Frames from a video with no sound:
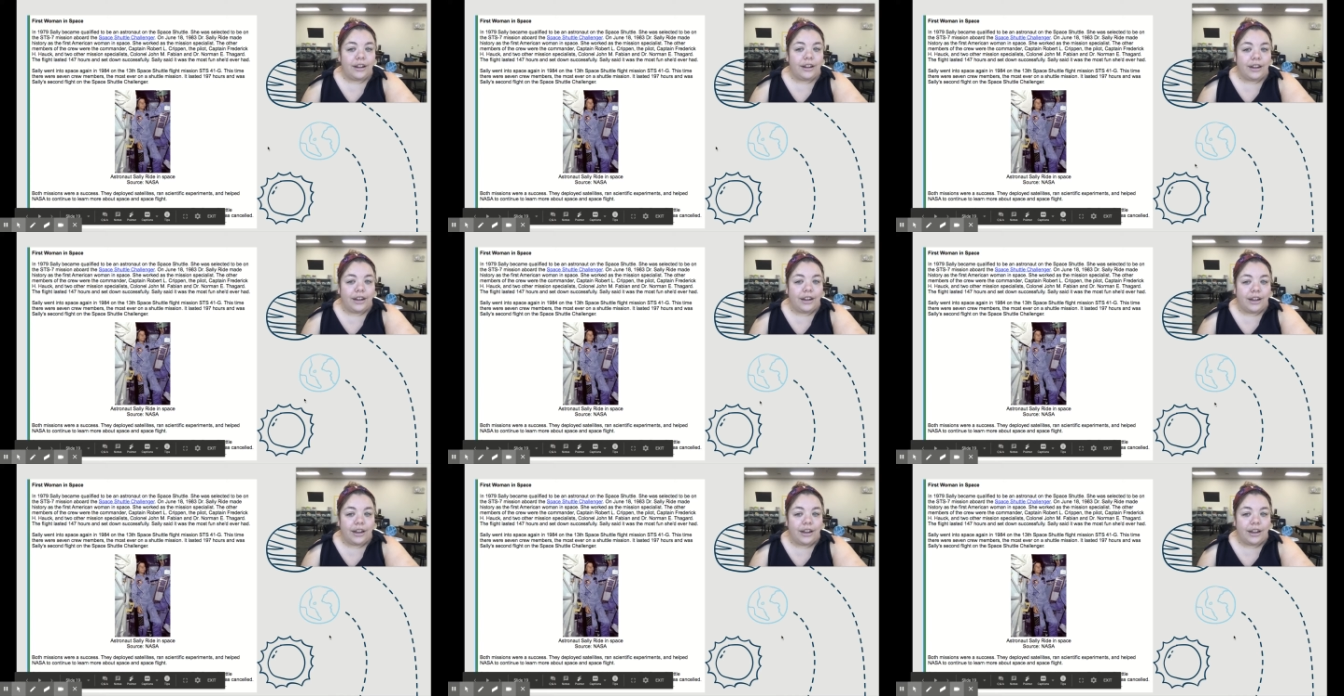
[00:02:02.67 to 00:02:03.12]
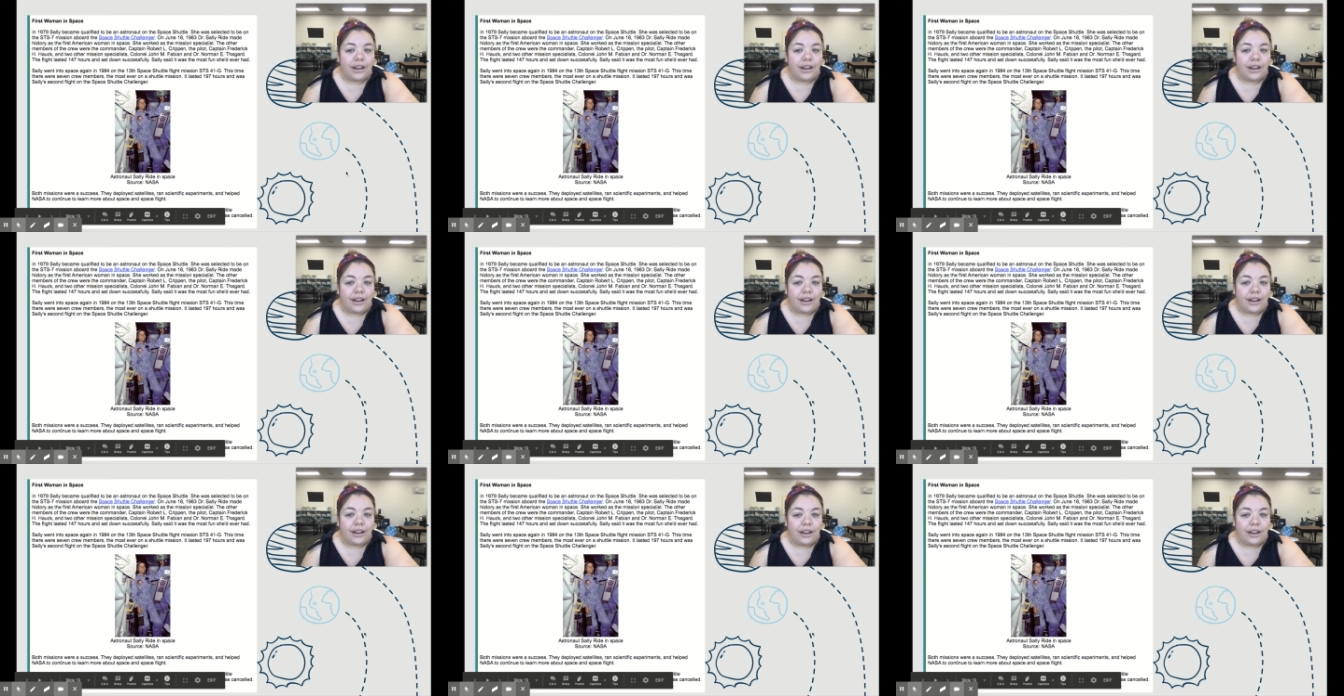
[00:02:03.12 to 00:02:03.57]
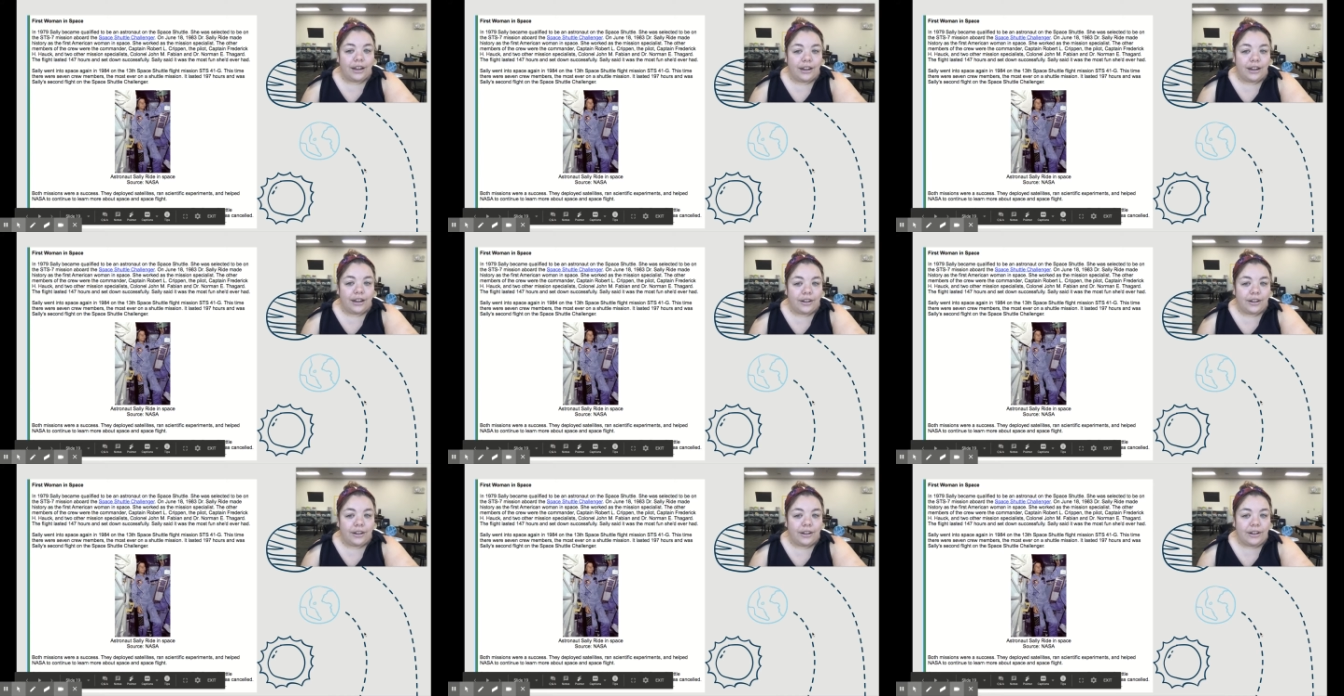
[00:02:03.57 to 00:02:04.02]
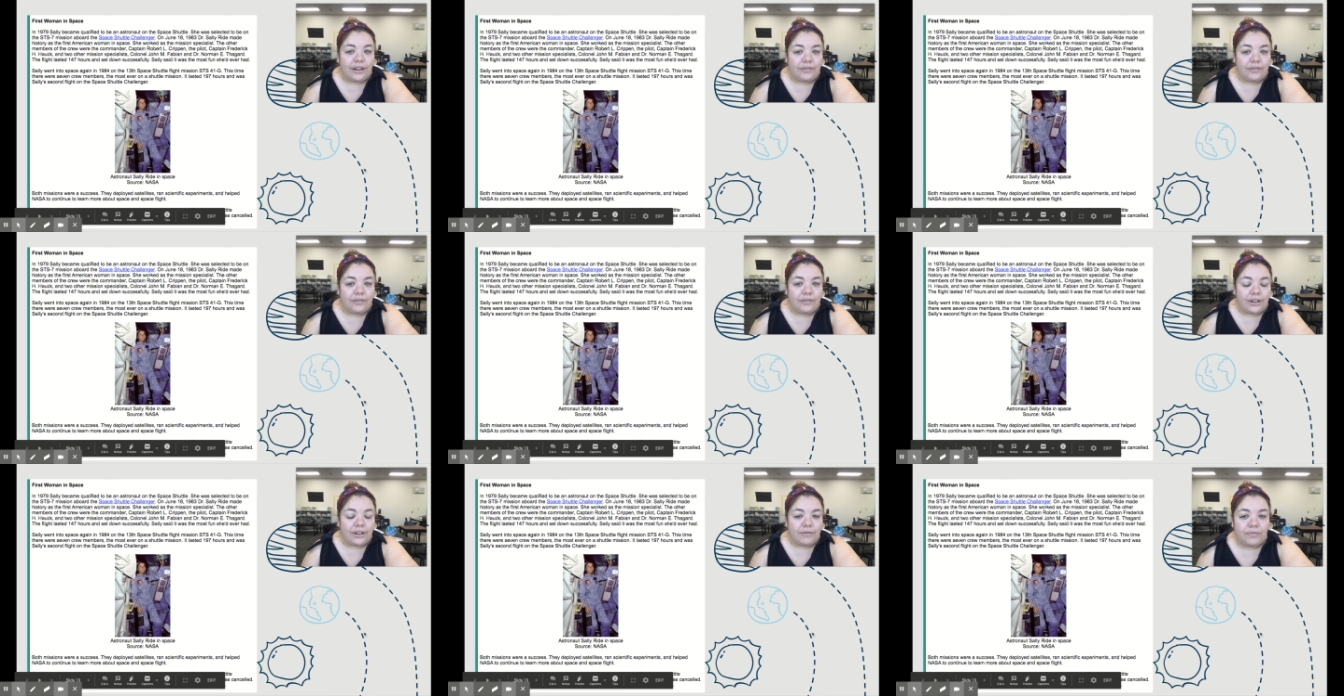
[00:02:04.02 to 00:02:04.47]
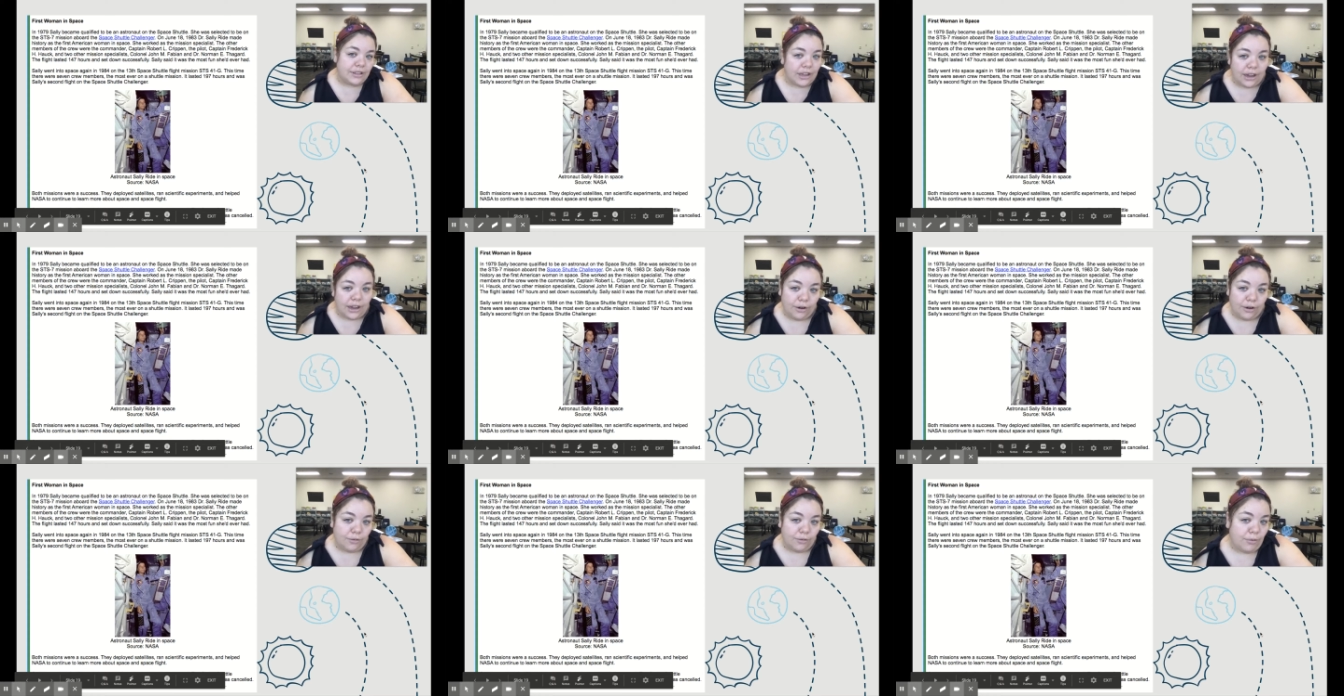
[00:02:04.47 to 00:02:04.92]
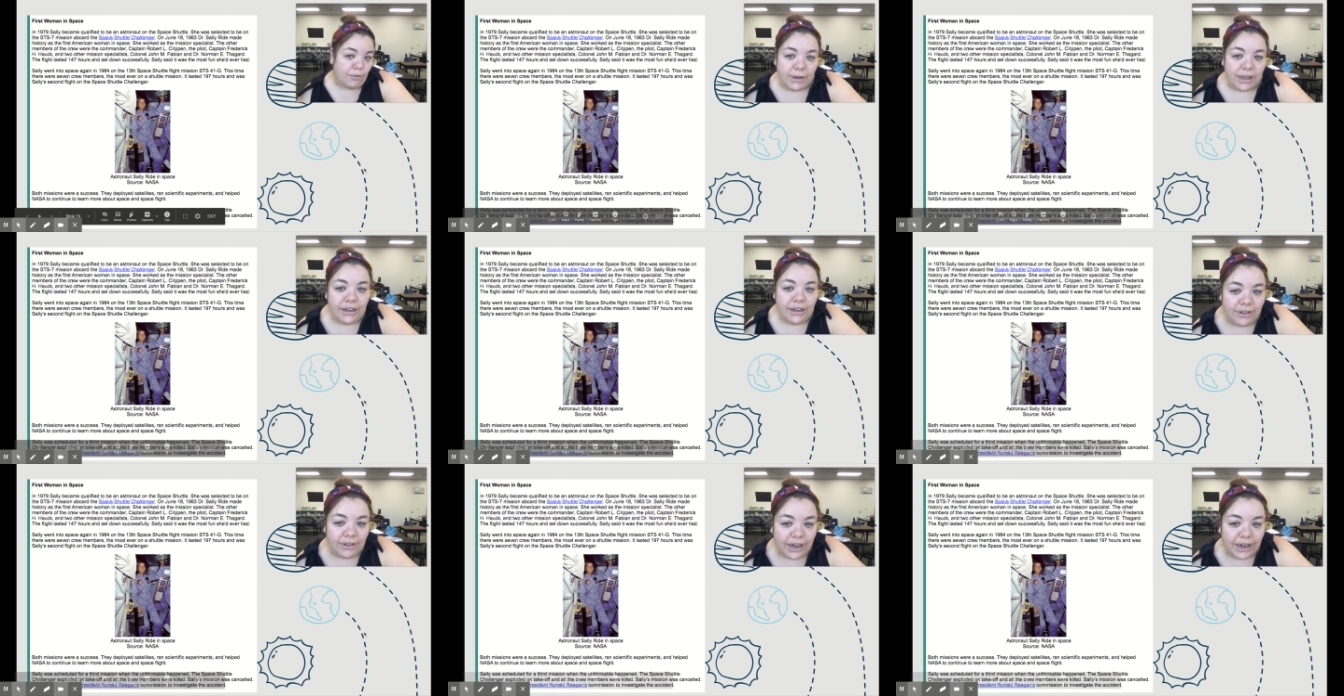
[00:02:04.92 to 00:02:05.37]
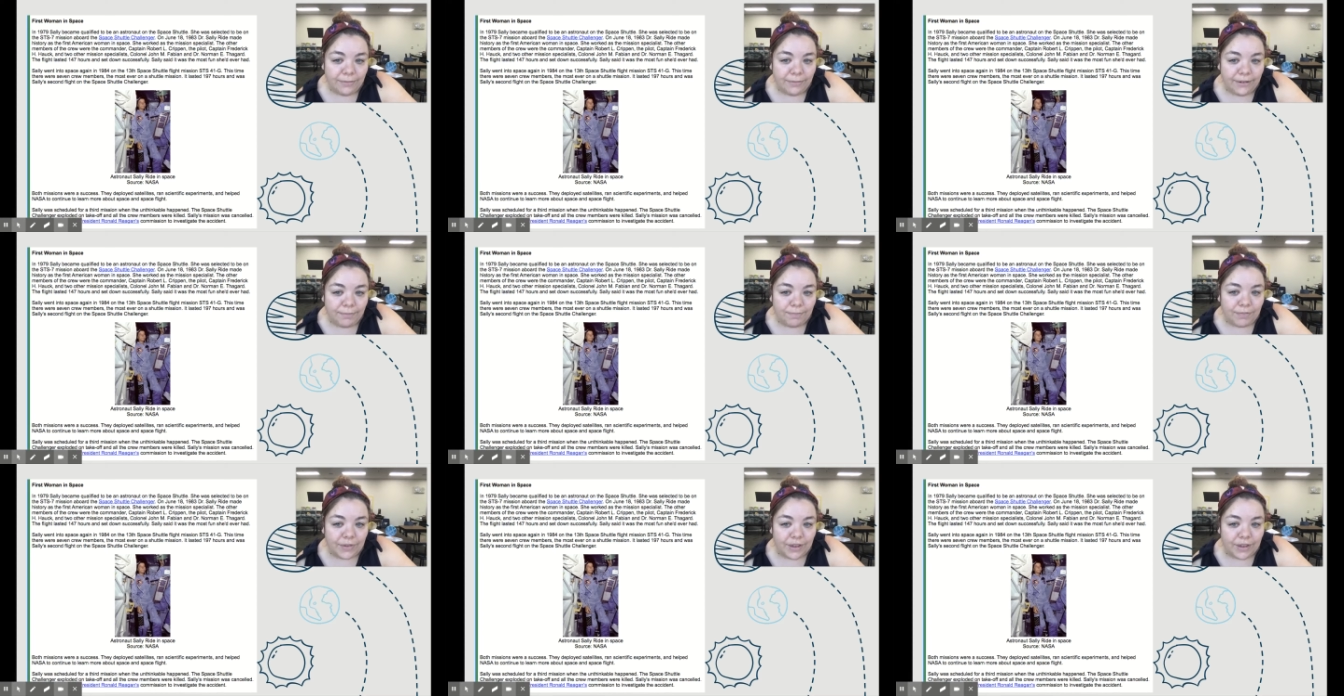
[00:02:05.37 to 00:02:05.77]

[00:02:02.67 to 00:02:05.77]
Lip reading: of a woman, right?